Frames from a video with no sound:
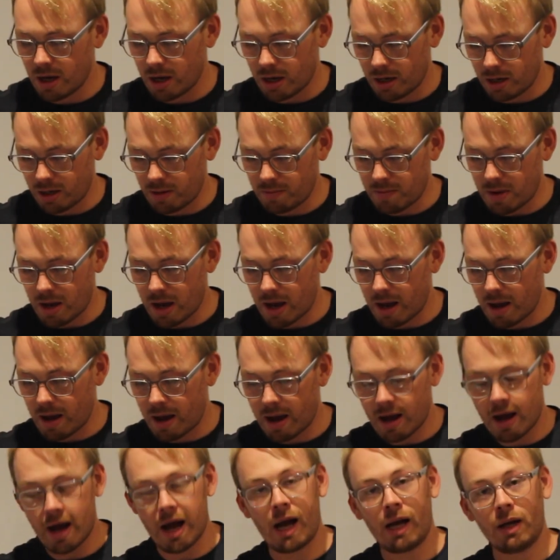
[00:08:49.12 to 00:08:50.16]

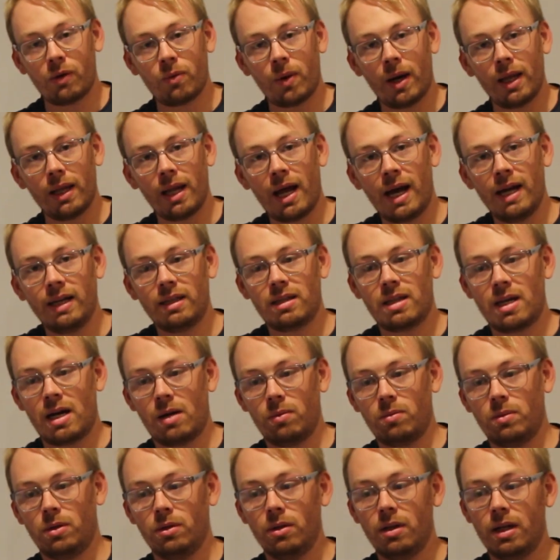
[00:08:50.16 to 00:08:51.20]
I quite liked
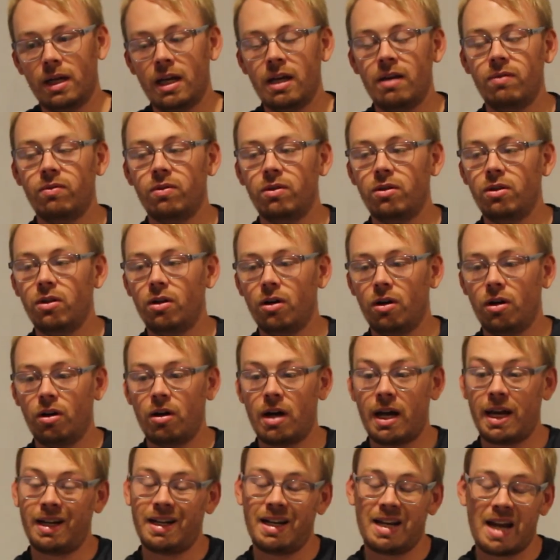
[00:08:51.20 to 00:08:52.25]
that one, even though
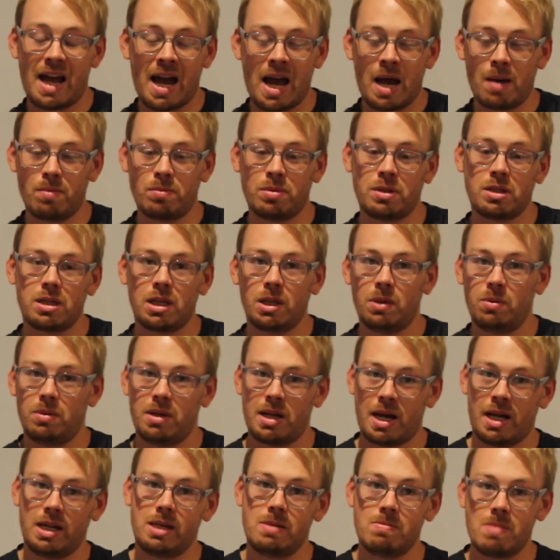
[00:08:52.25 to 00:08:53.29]
I had an absolute
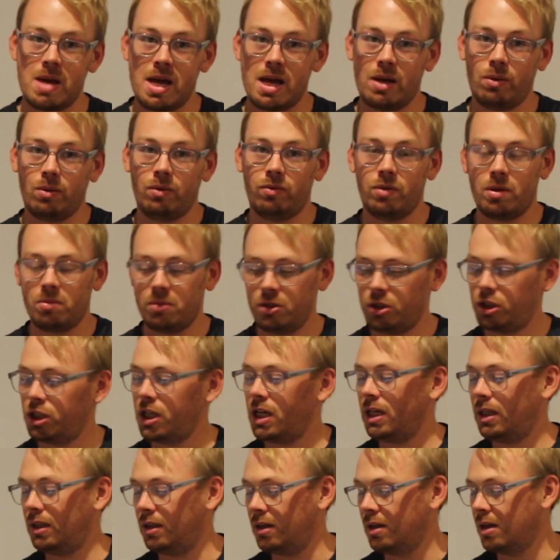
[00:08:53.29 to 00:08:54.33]
nightmare with the
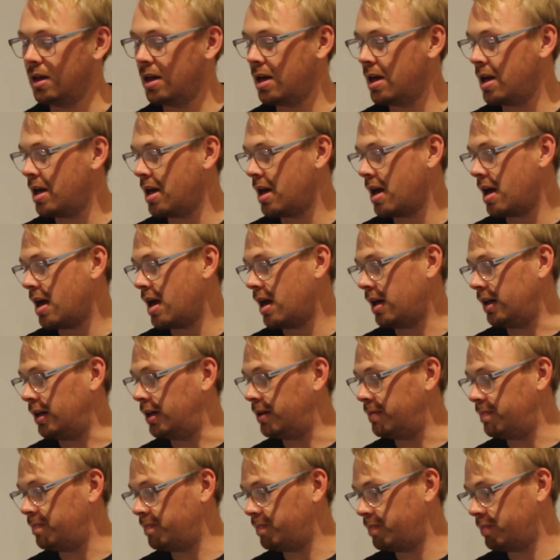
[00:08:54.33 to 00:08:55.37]
machine.
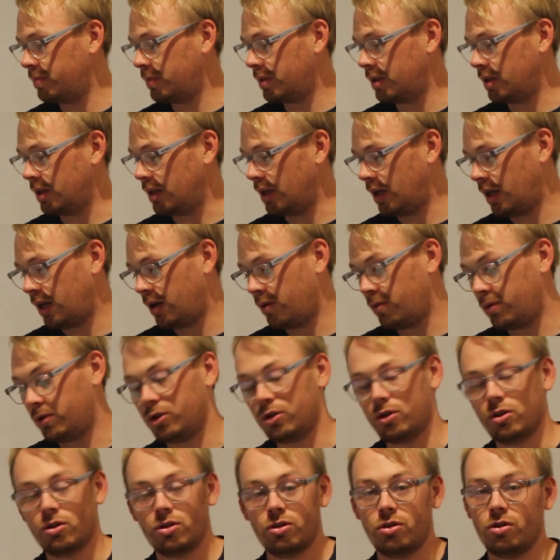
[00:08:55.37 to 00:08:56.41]
It was
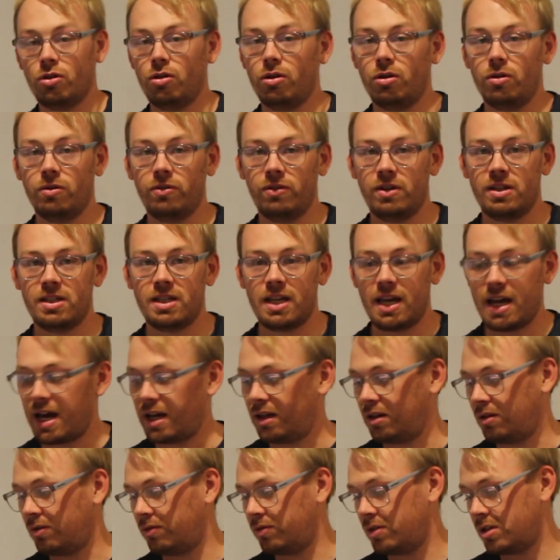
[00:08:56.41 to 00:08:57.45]
just so fizzy,
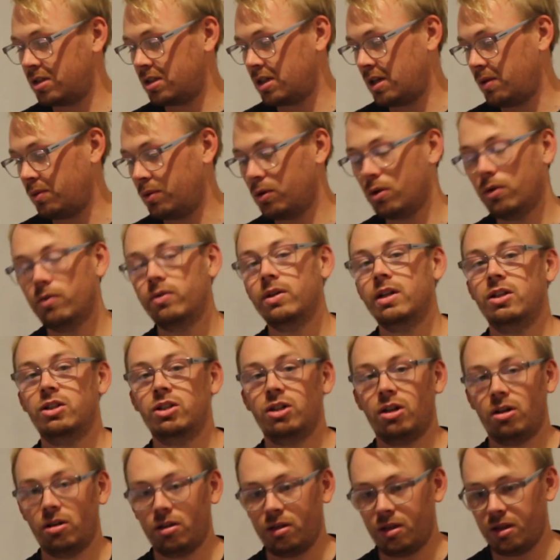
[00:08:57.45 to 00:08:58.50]
and obviously it was covered in
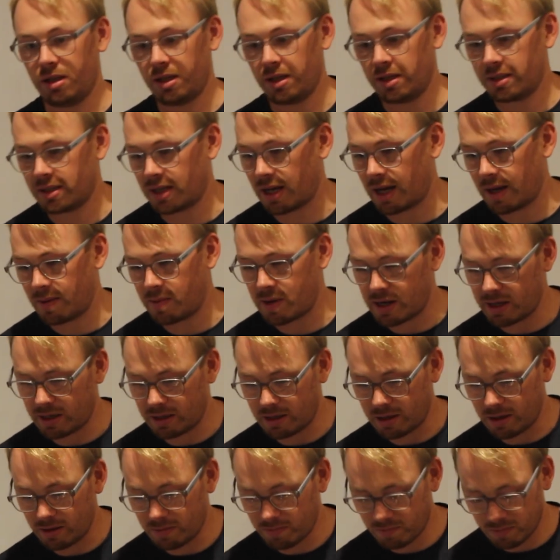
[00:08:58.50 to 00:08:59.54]
chocolate at the time. I
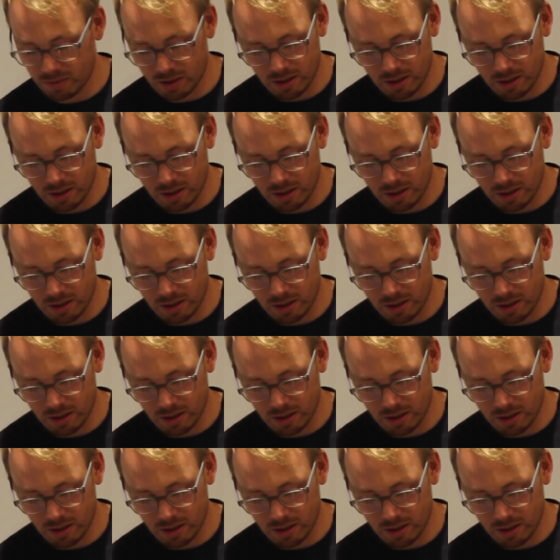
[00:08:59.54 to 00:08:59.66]
had